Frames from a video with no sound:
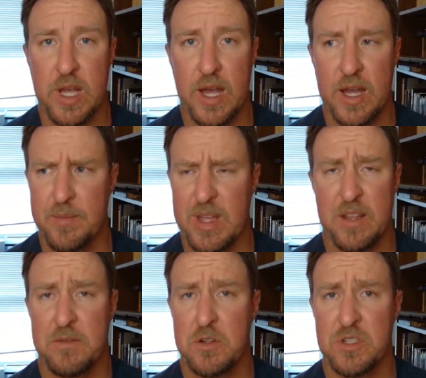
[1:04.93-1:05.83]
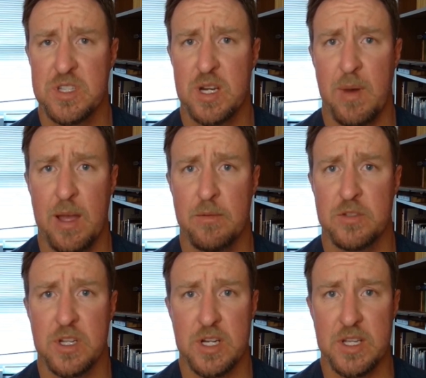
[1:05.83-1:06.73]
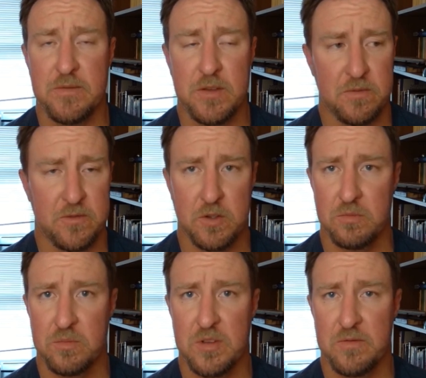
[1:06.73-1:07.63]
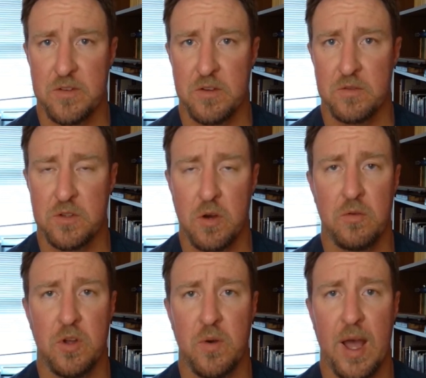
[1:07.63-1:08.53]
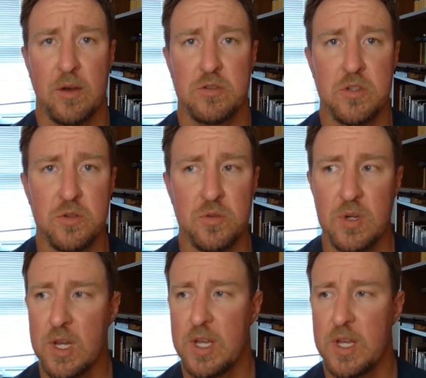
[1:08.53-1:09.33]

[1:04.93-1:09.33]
And if you just need a Bible study, if you don't know how to